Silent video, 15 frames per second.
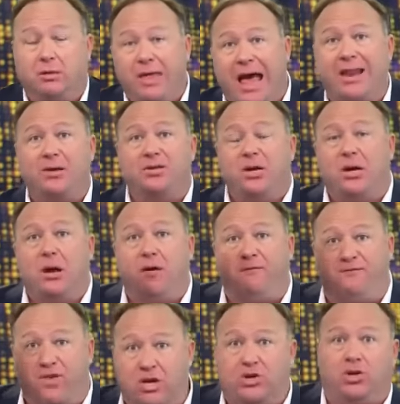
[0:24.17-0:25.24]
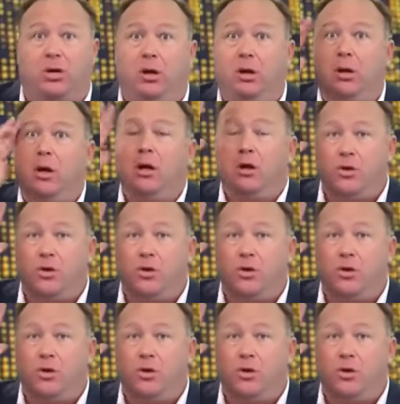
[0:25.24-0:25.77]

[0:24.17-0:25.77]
That is in official